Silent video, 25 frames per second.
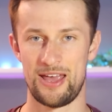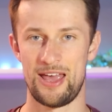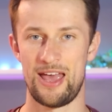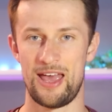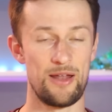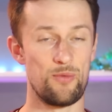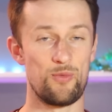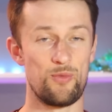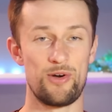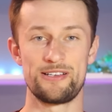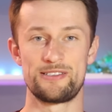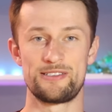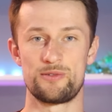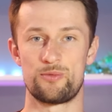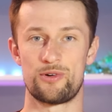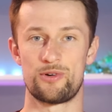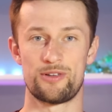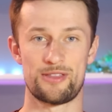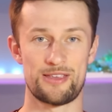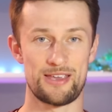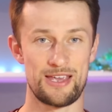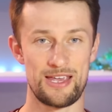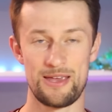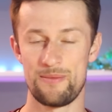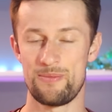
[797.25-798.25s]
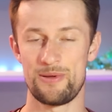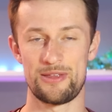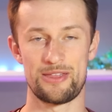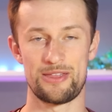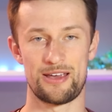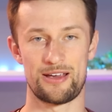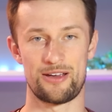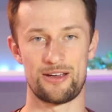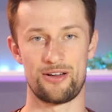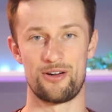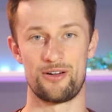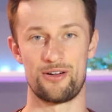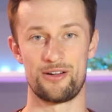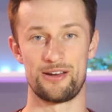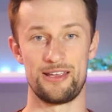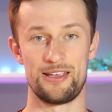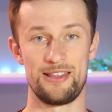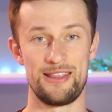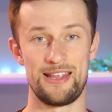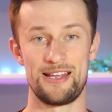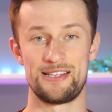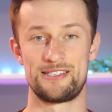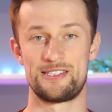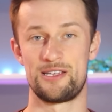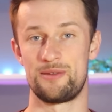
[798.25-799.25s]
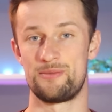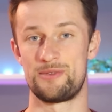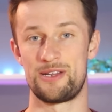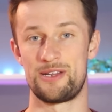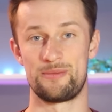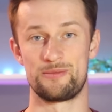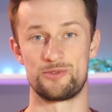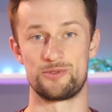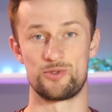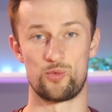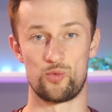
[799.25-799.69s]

And why is it worth keeping the card in that sometimes